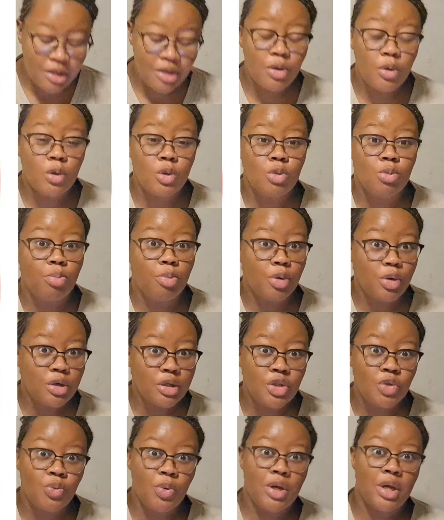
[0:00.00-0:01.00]
those
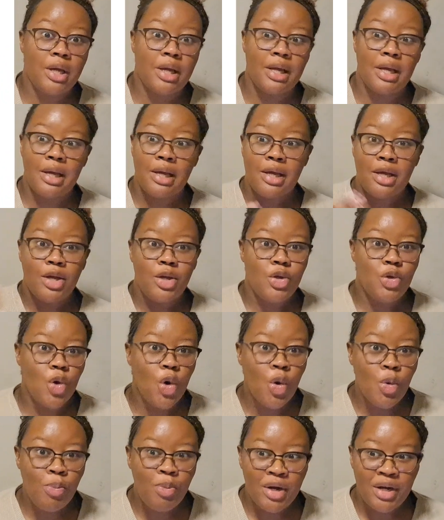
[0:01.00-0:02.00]
books where you
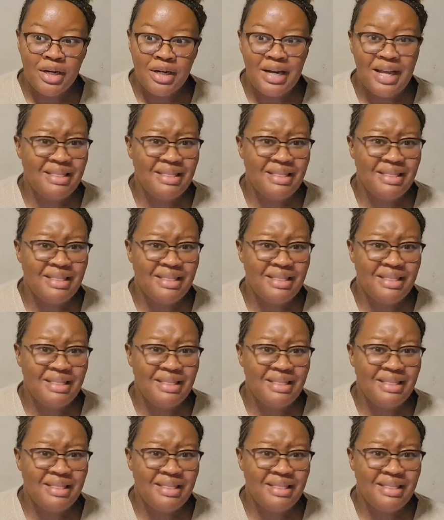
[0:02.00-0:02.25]
open